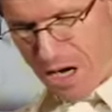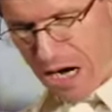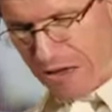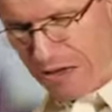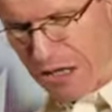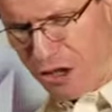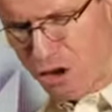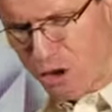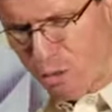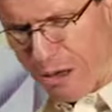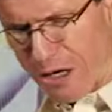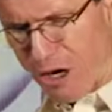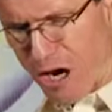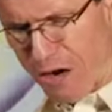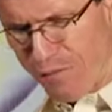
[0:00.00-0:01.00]
And then as you
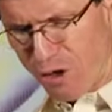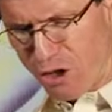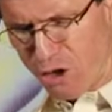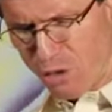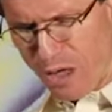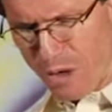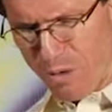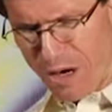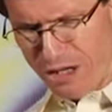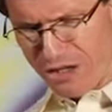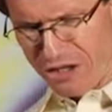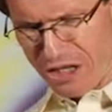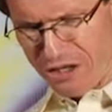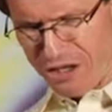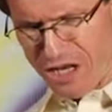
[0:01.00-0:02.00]
read on, verse 21
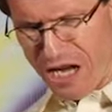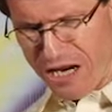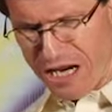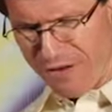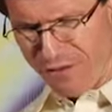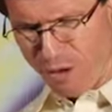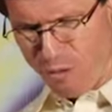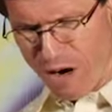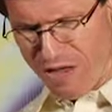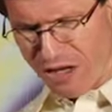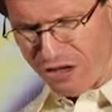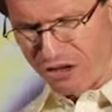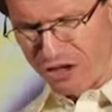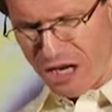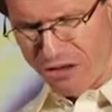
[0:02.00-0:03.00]
says, Not everyone that
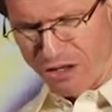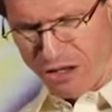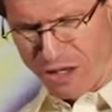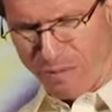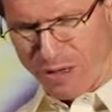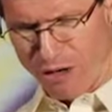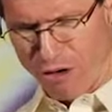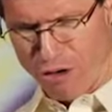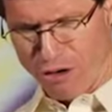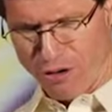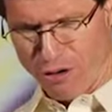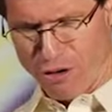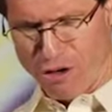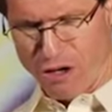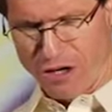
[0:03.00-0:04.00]
saith unto me, Lord,
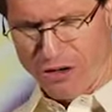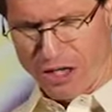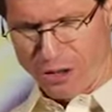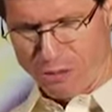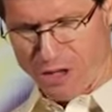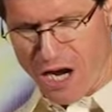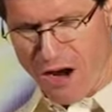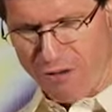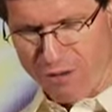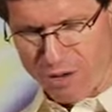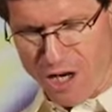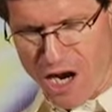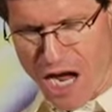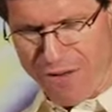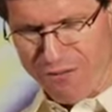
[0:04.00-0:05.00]
Lord. These would
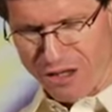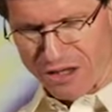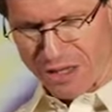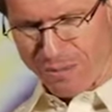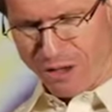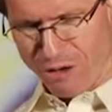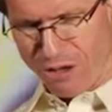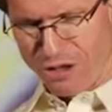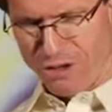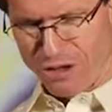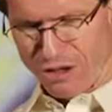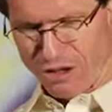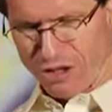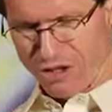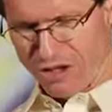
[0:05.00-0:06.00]
obviously be
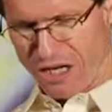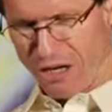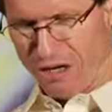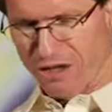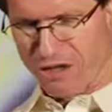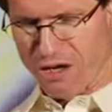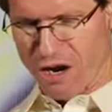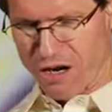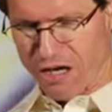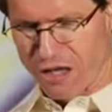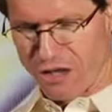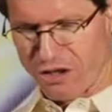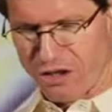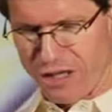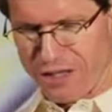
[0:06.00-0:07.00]
Christians because they are talking
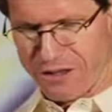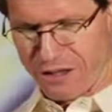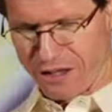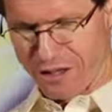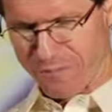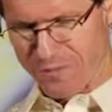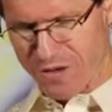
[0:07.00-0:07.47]
to Jesus.